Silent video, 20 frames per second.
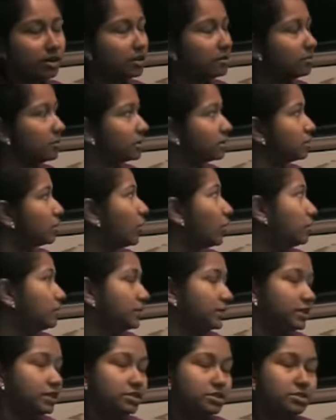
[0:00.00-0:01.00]
But
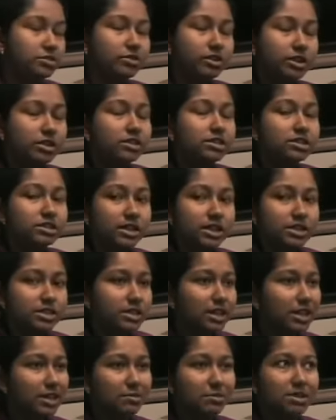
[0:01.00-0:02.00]
normally during the
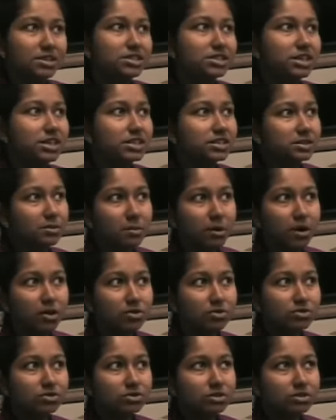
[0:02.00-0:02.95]
daytime, it takes about